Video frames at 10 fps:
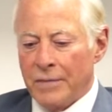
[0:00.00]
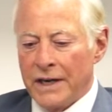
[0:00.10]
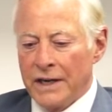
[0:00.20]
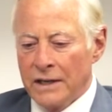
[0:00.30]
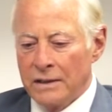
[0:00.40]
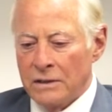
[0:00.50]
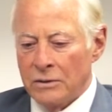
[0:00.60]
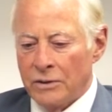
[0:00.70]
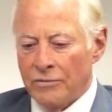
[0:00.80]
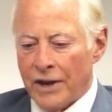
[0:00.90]
money
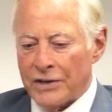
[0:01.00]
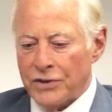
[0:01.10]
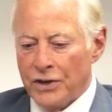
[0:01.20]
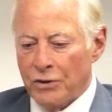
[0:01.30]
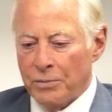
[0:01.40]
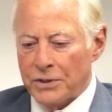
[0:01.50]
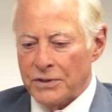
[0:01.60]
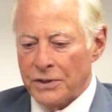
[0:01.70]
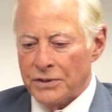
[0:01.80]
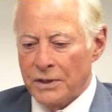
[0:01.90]
to invest in your
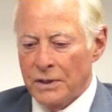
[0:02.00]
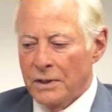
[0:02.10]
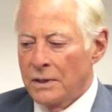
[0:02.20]
business,